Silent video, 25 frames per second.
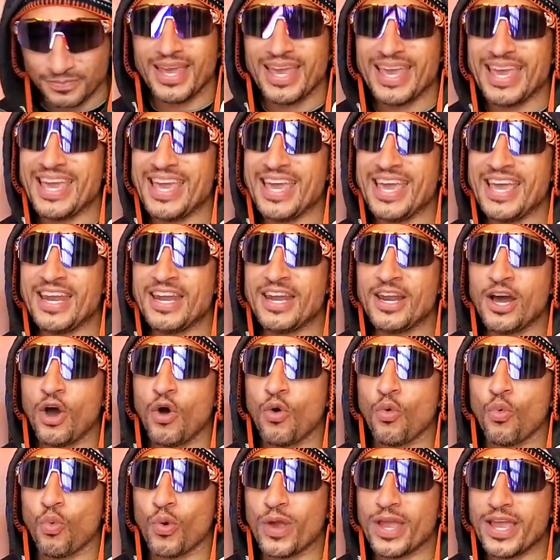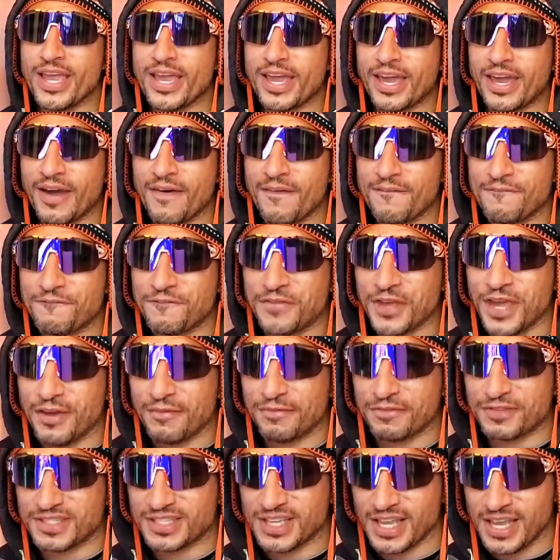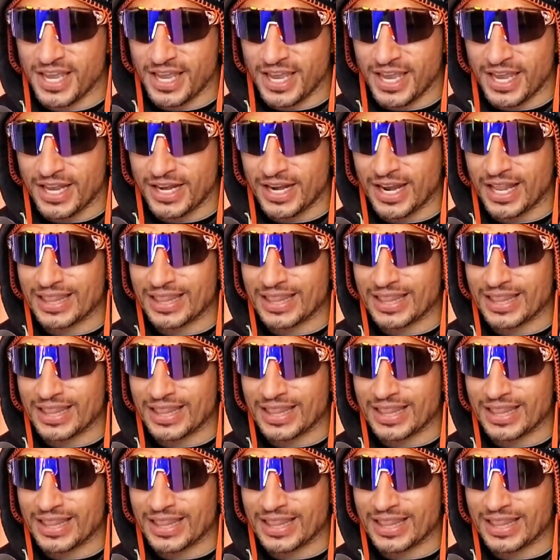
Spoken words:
In week 15,